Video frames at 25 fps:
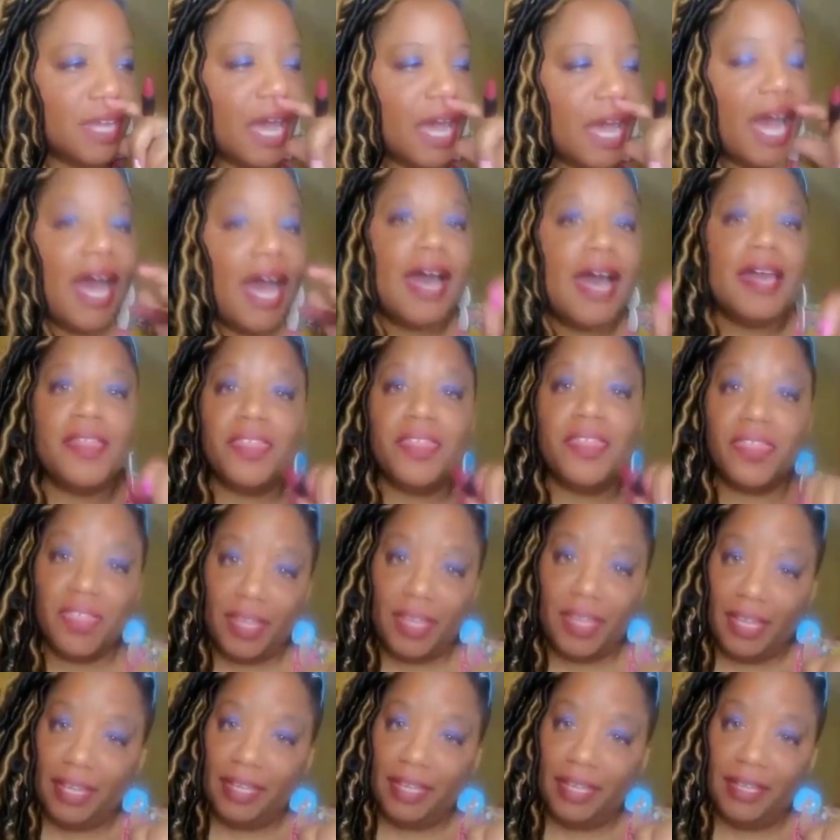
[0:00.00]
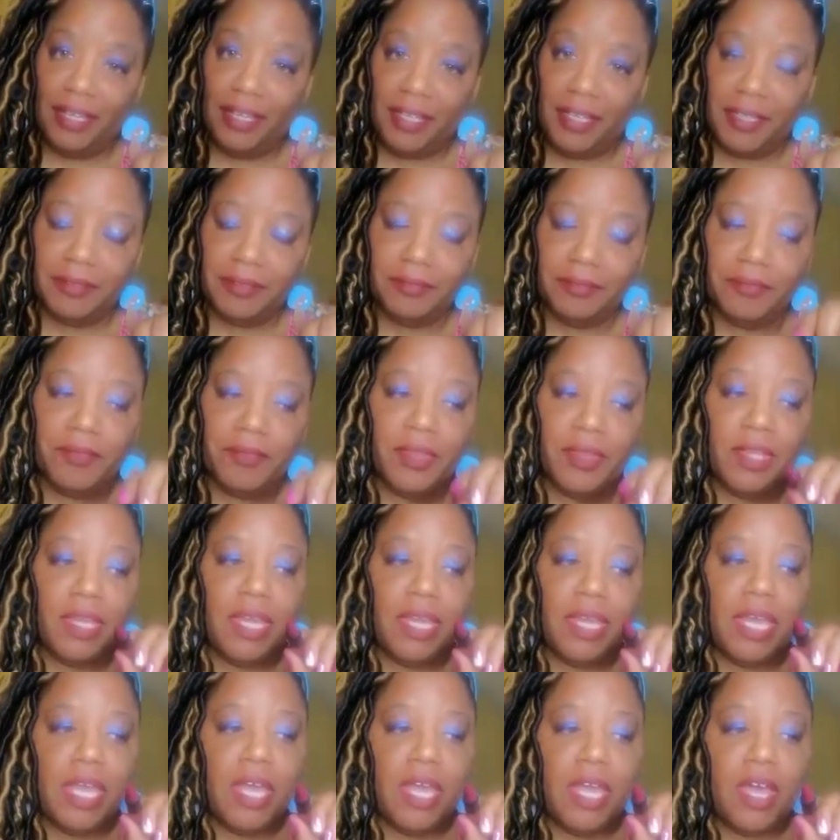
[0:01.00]
I think
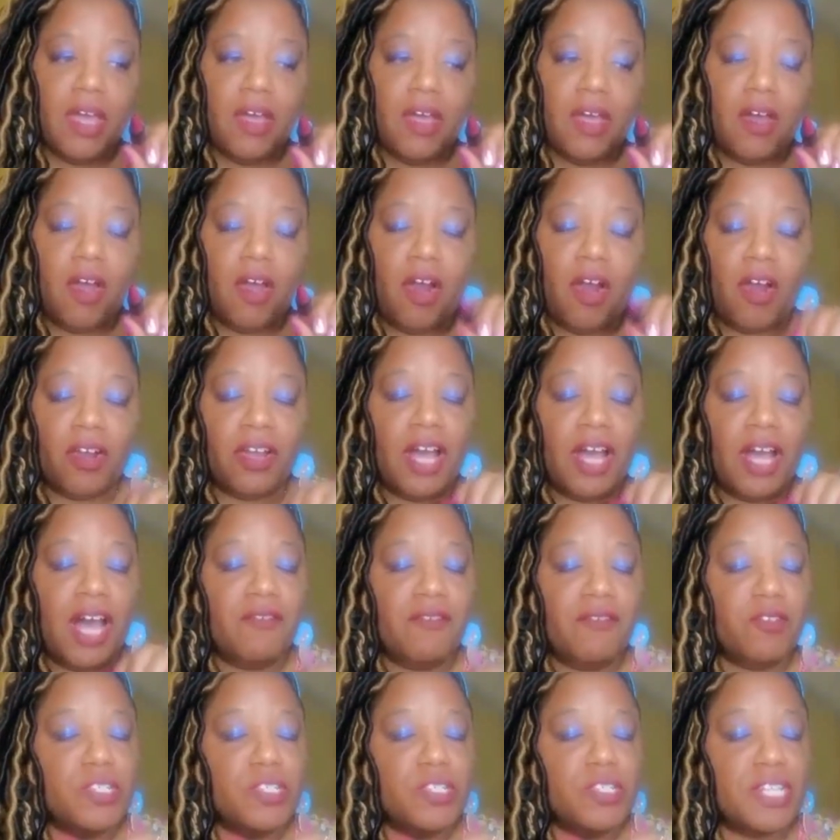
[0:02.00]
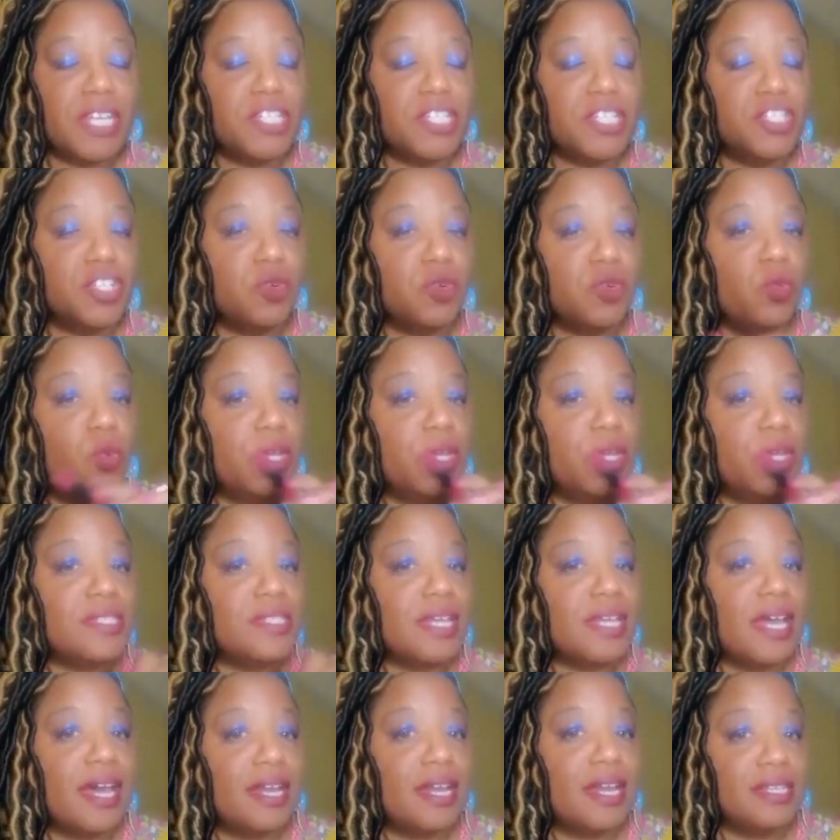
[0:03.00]
our conversation weeks
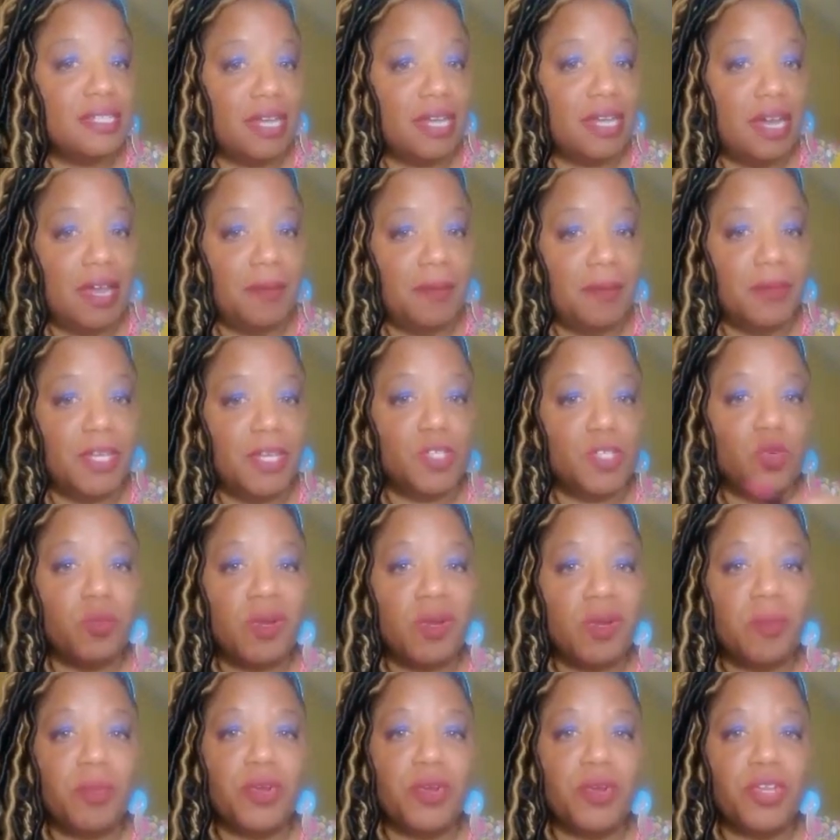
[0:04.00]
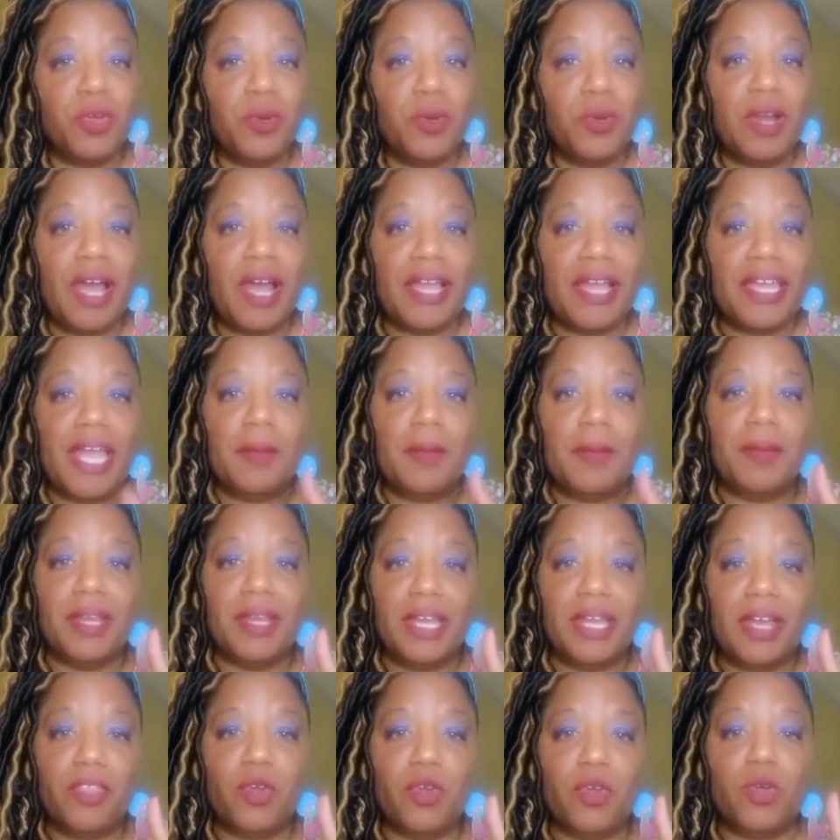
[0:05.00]
ahead of time, because remember, you and I came
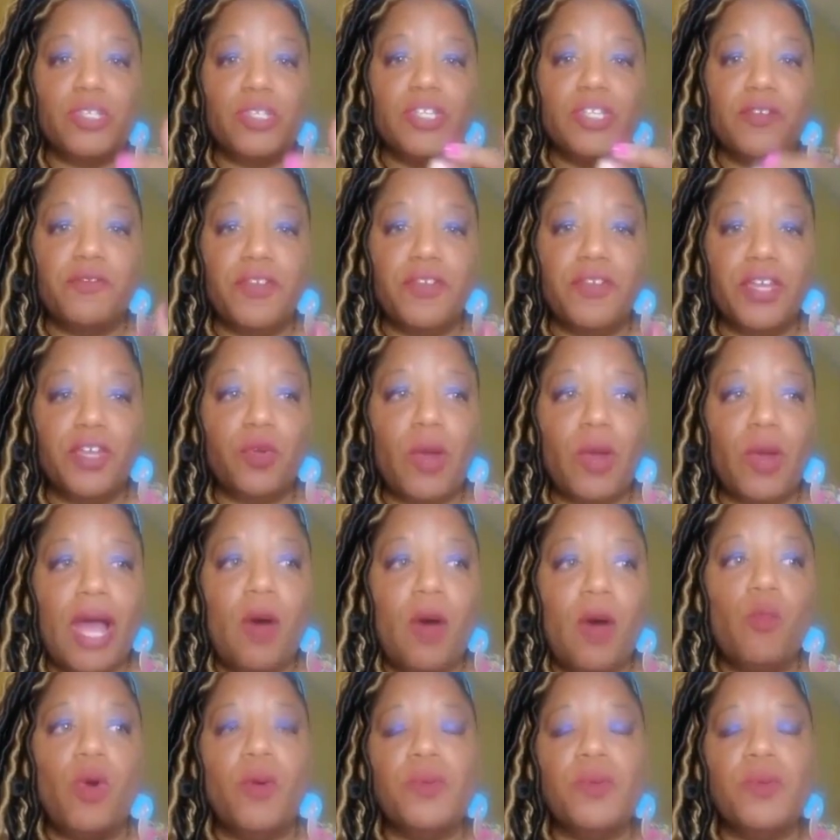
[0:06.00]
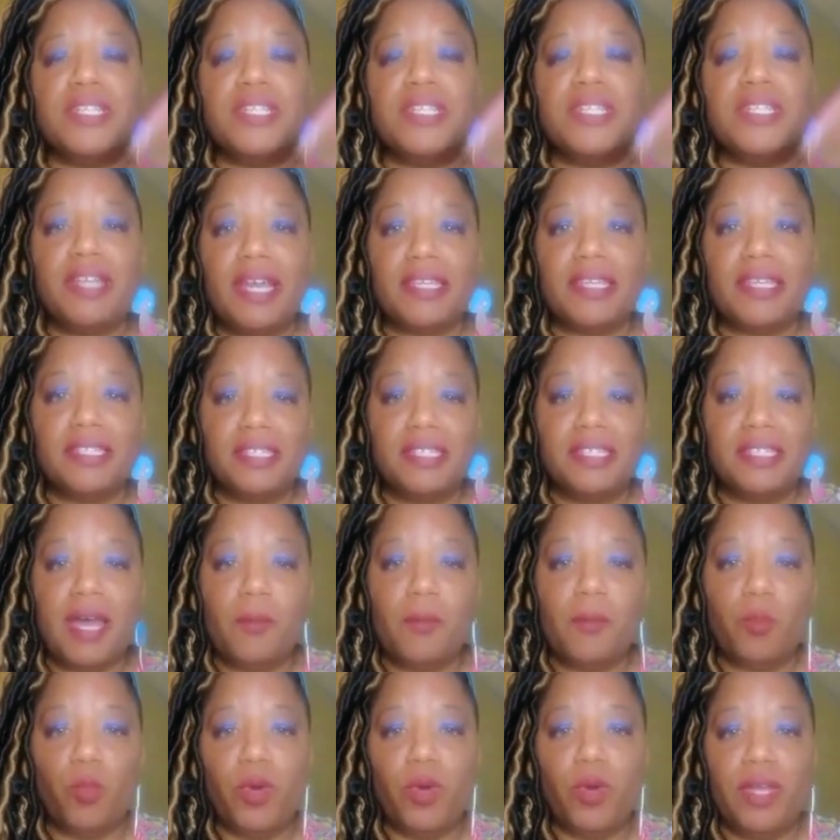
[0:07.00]
together to figure out what was the next
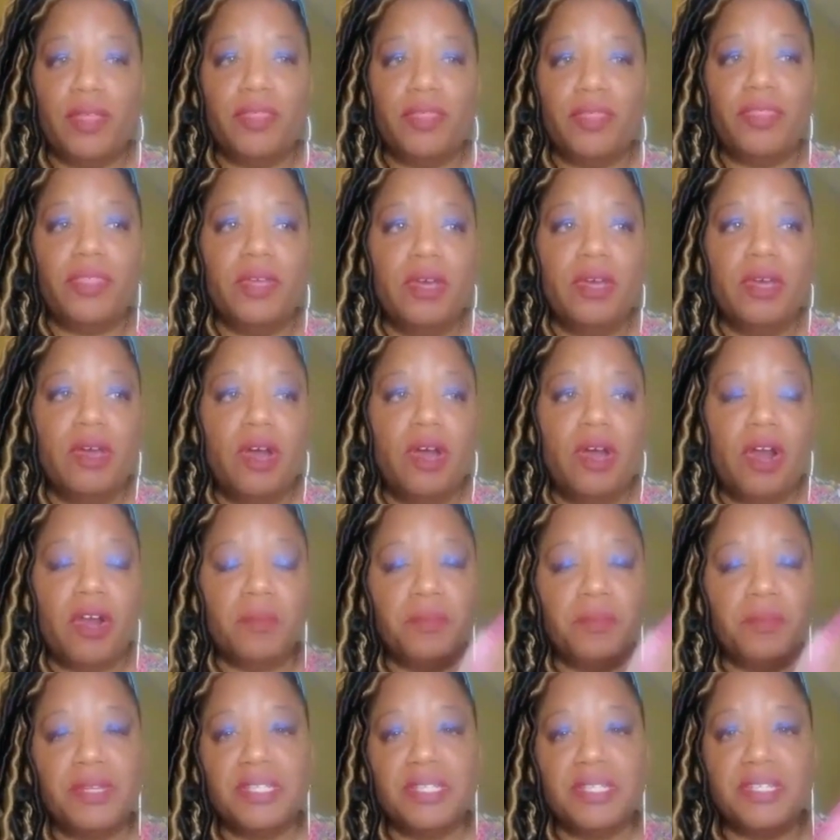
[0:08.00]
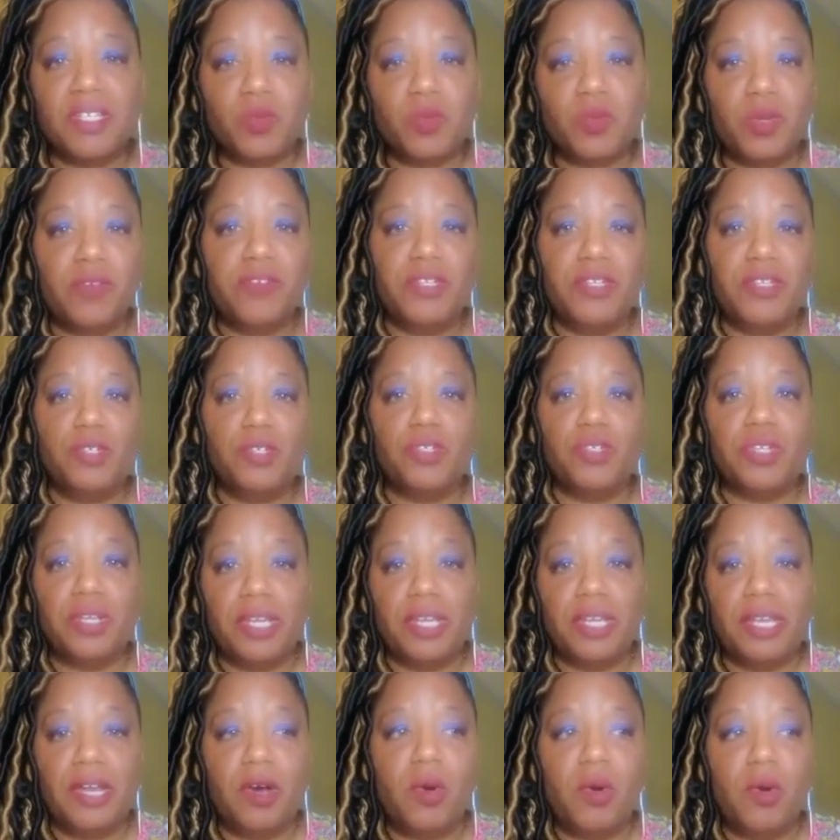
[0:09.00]
step with our business with Adventures in
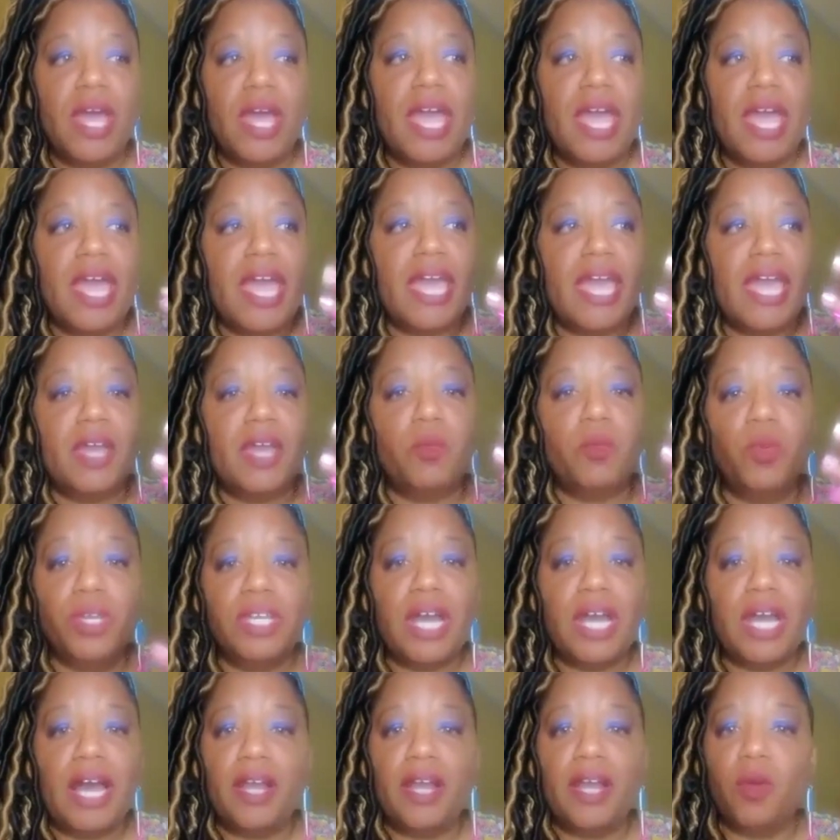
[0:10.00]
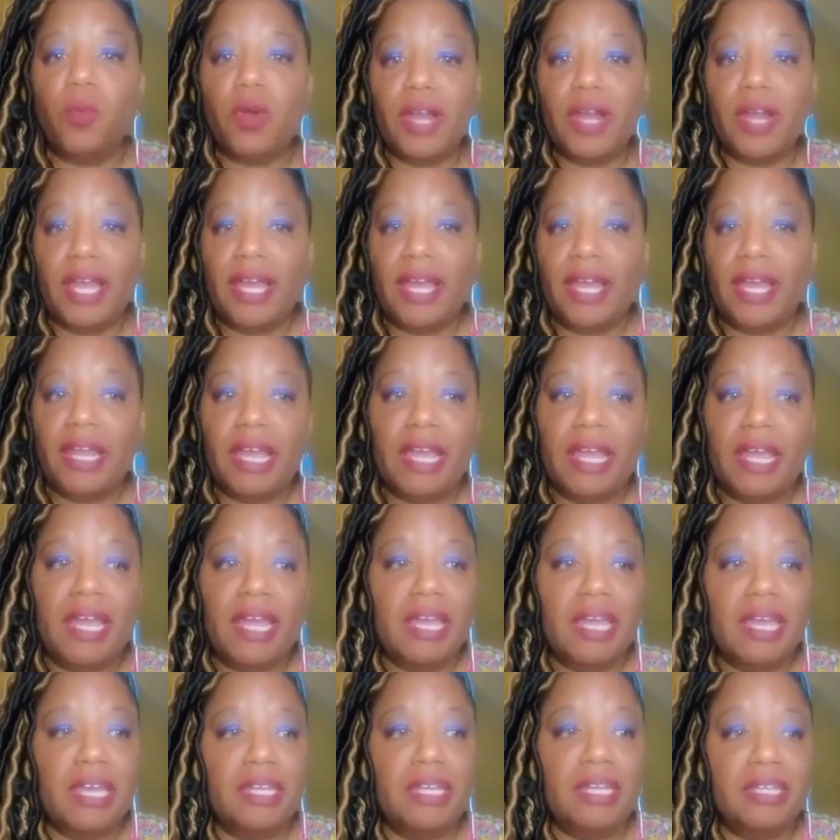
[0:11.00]
Neo, and we kind of were at
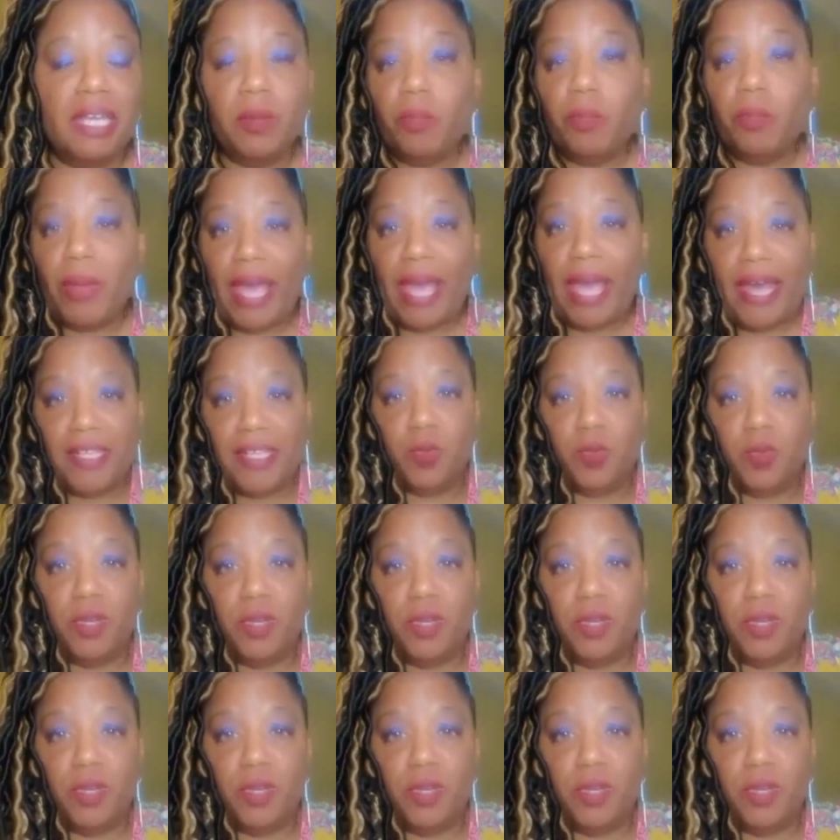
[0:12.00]
a impasse.